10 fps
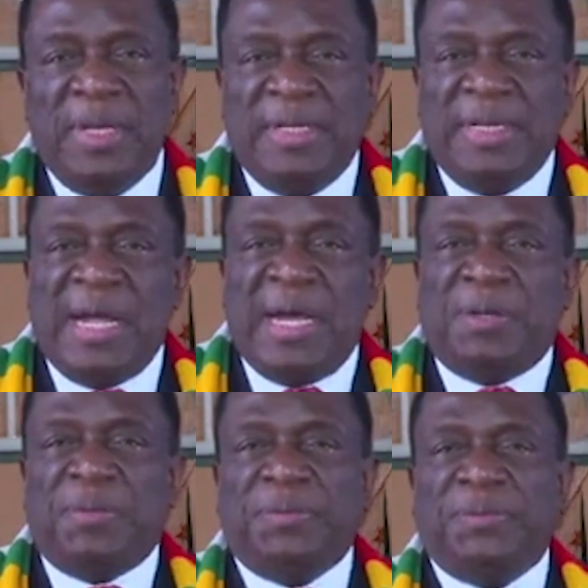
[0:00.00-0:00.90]

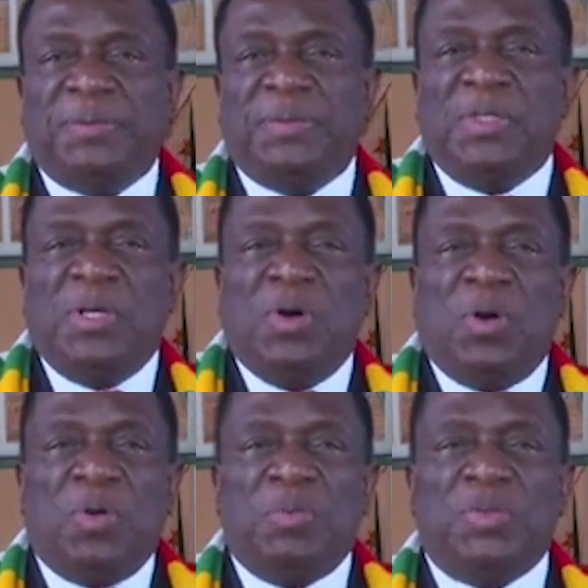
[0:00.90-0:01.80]
Now,
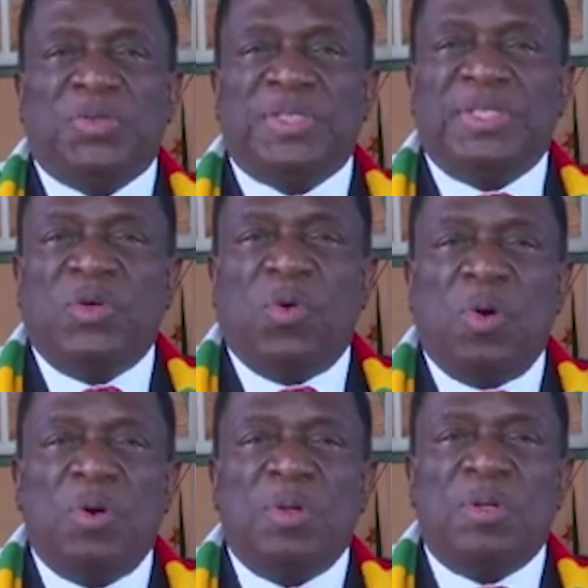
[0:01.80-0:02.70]
almost the
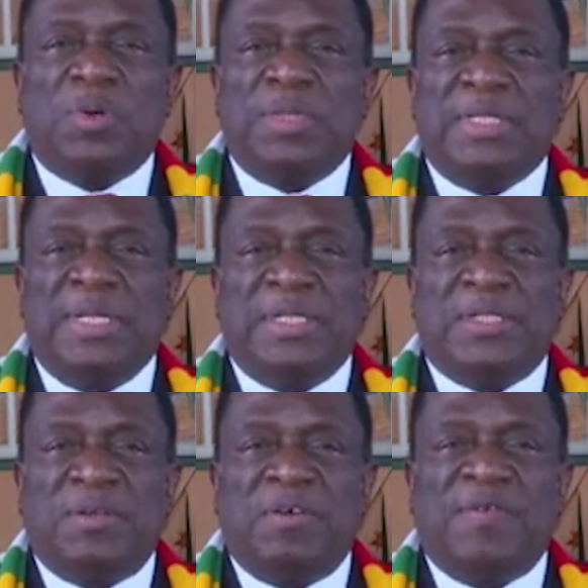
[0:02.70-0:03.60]
whole continent
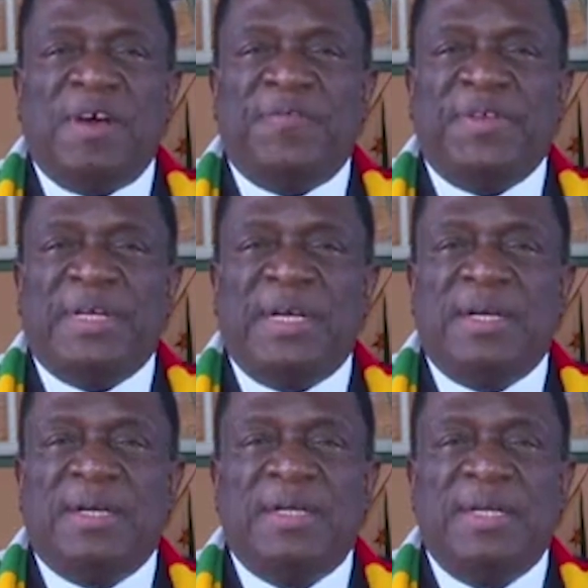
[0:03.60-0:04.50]
of
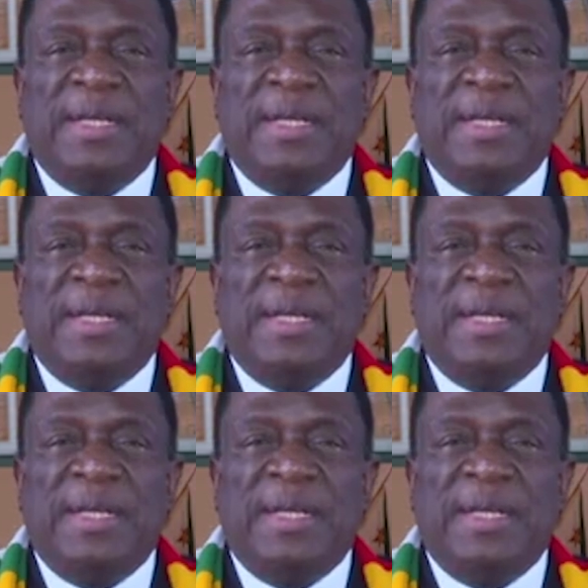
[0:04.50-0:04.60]
Africa